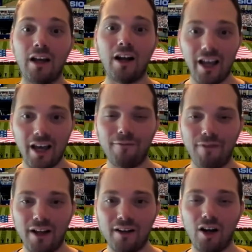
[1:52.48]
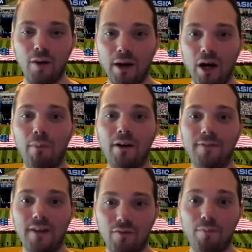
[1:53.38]
And I got a vent about my
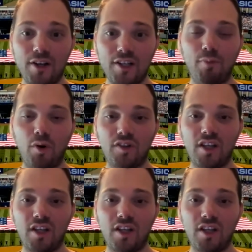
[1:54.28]
favorite baseball